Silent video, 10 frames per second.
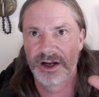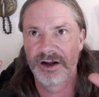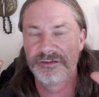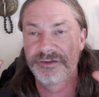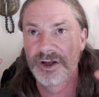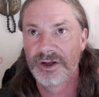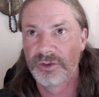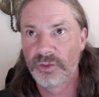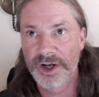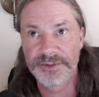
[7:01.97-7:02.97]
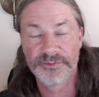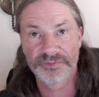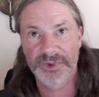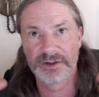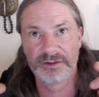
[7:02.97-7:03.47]
of what,
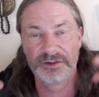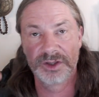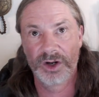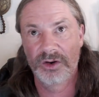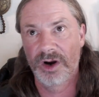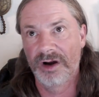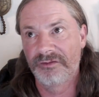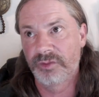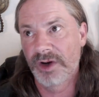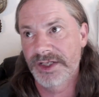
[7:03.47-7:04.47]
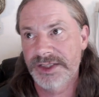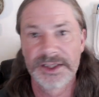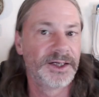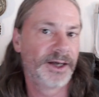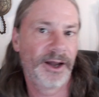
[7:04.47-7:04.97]
you know, of what...
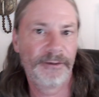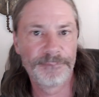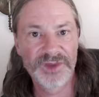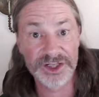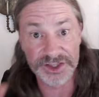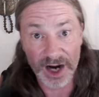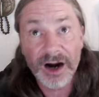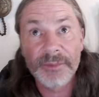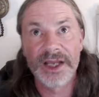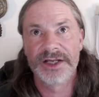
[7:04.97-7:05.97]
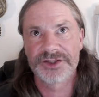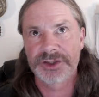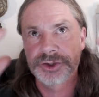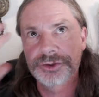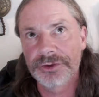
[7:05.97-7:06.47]
Um, Dharma is,
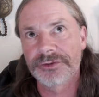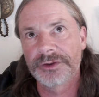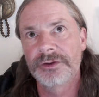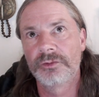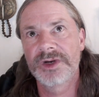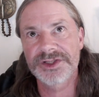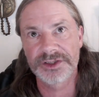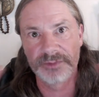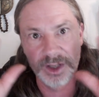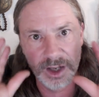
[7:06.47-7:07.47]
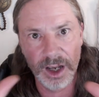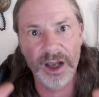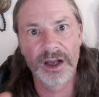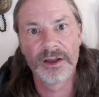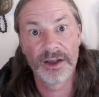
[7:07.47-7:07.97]
the truth and the wisdom,
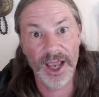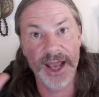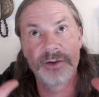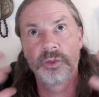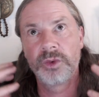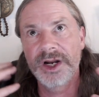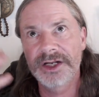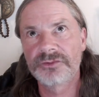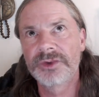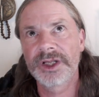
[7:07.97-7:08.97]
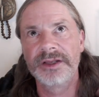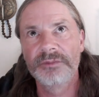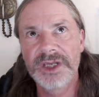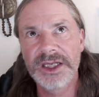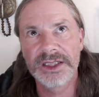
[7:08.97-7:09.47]
ah, and what it really
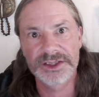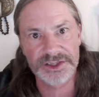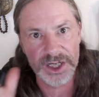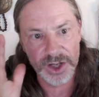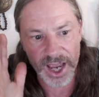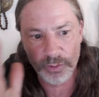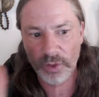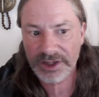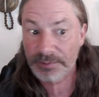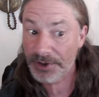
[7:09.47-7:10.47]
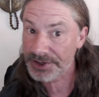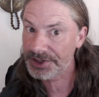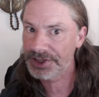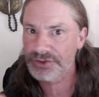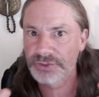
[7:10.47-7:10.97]
means, and what the
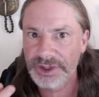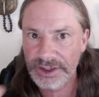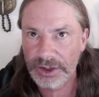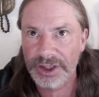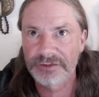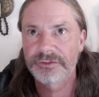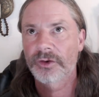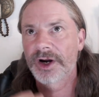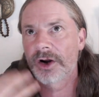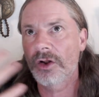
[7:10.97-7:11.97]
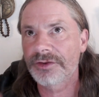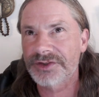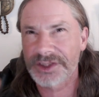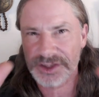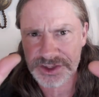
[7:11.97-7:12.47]
person is really looking for, and all
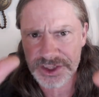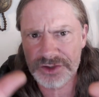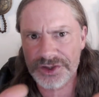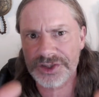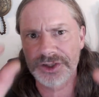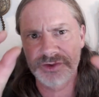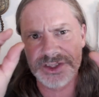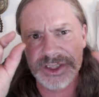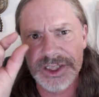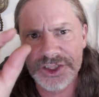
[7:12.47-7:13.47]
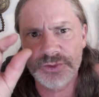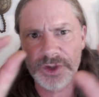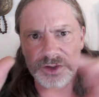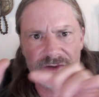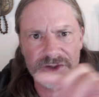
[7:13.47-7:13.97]
those things. Let's say you just increase each one
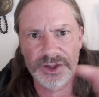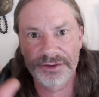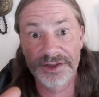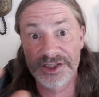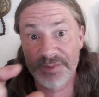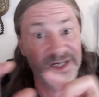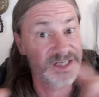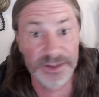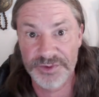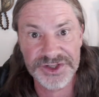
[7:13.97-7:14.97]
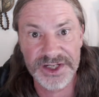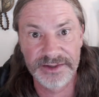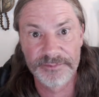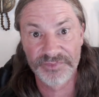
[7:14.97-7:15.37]
of those little things by ten percent.